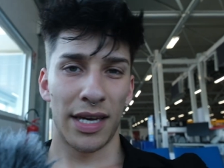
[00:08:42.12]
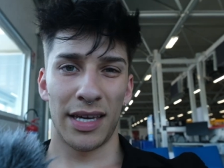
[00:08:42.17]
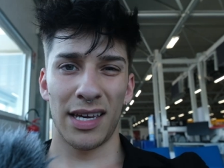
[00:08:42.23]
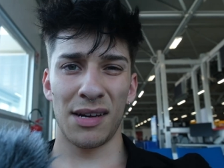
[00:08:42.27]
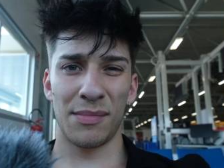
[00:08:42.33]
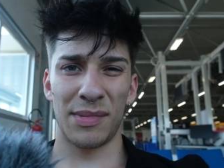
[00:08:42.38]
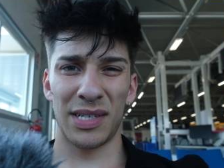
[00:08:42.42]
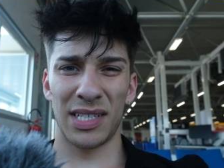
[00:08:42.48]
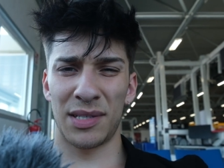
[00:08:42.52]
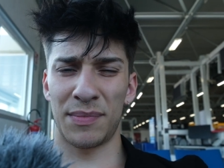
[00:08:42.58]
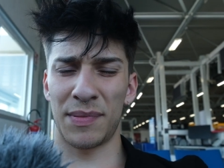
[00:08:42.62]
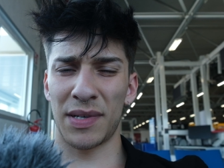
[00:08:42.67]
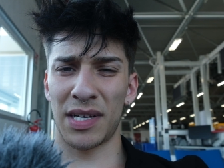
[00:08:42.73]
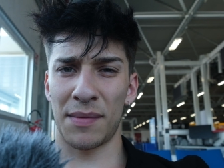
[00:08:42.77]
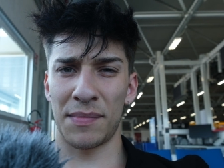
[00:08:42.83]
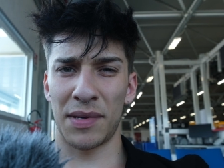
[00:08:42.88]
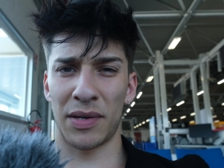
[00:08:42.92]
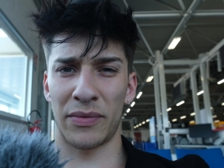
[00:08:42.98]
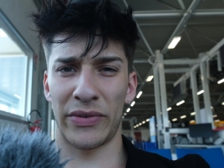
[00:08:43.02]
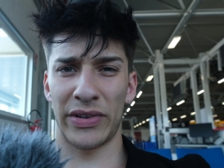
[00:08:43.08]
Yeah, but it's
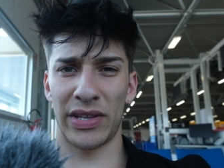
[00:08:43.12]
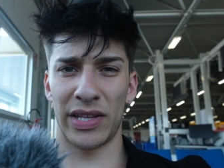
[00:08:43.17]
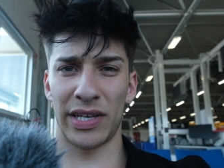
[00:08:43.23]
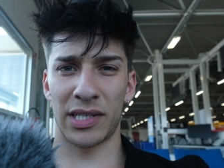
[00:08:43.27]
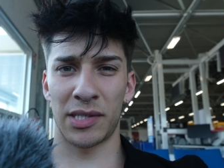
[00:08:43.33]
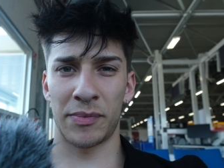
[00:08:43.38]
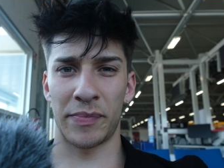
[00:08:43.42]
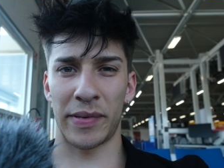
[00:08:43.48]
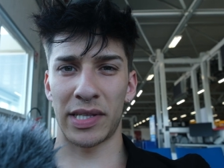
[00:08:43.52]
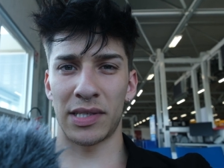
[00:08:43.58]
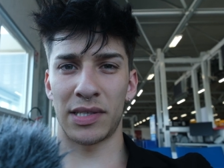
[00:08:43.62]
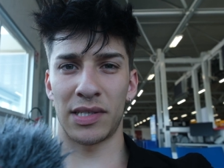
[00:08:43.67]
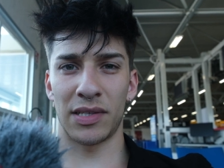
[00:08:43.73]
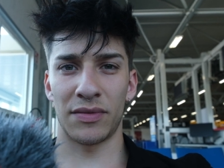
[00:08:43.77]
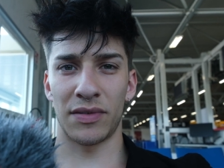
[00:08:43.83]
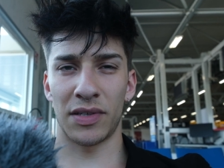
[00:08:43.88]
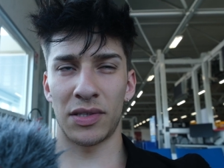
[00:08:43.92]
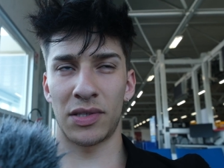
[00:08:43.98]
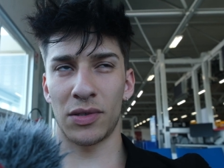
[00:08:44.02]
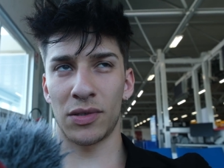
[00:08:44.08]
becoming really
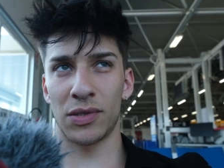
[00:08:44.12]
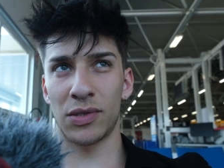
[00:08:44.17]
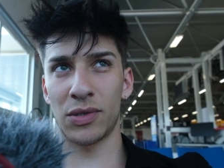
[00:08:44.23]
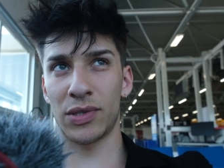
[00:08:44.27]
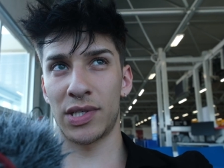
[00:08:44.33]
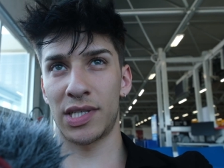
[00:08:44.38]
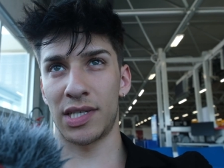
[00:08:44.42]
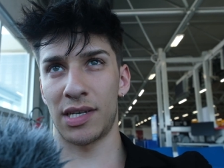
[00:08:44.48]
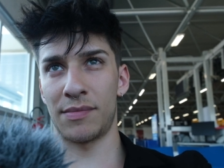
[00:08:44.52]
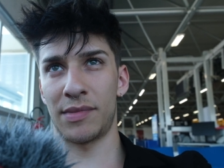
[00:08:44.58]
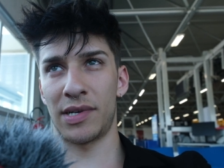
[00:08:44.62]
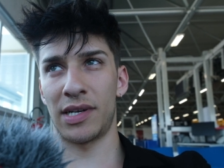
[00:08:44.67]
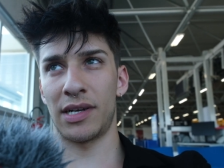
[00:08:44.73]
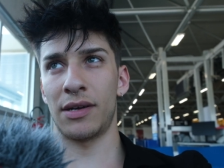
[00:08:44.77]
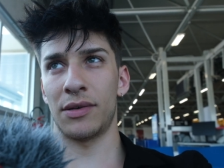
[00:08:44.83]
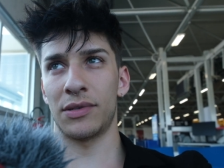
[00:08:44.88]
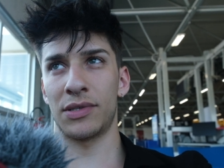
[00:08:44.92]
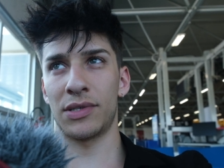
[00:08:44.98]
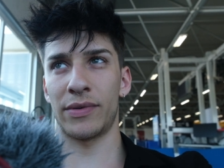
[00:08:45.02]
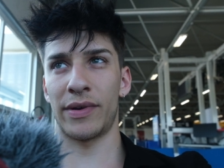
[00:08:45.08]
expensive. It's also summer
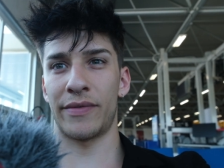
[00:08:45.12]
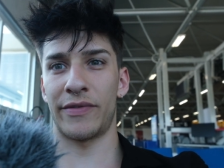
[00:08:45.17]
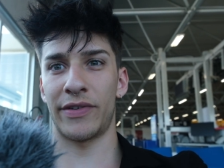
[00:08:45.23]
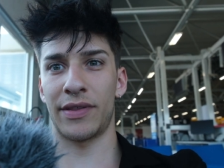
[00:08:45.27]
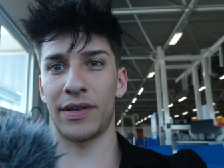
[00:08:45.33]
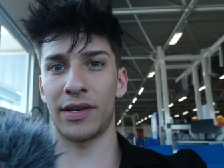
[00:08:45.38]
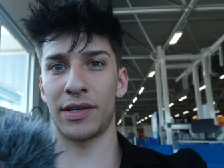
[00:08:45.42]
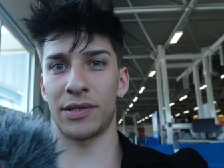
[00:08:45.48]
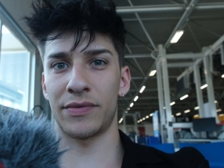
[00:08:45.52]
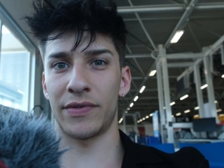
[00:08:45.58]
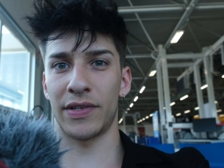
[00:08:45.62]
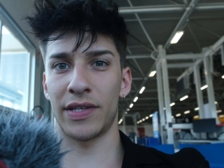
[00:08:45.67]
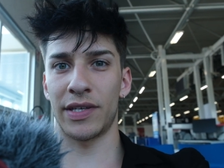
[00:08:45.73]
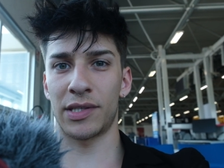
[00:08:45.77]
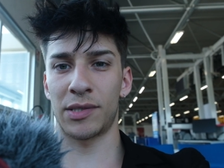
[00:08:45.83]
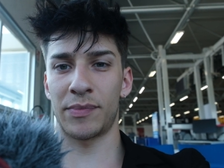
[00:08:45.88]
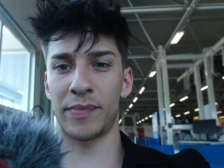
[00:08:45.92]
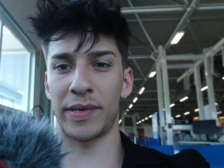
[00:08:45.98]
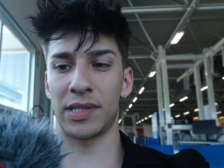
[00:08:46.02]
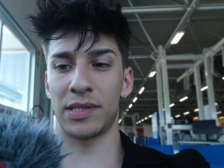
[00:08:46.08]
now, so everything is really
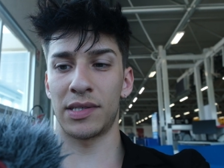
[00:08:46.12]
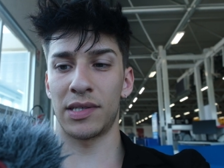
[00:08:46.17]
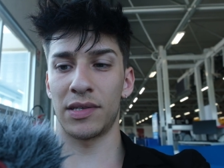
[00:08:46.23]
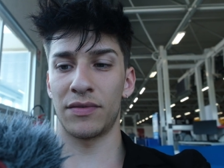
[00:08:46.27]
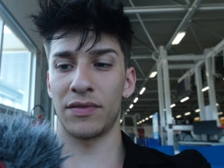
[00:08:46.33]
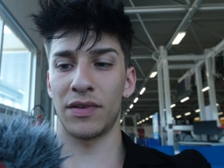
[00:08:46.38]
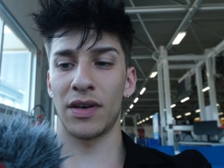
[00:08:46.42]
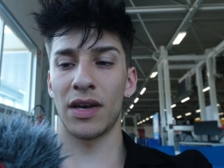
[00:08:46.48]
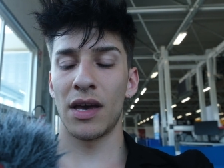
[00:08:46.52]
expensive.